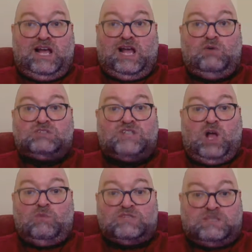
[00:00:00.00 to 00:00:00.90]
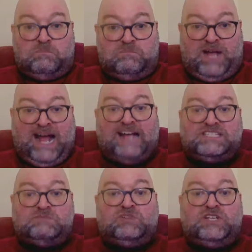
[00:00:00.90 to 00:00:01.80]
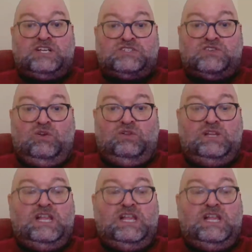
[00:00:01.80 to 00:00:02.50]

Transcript: I was almost impossible to console.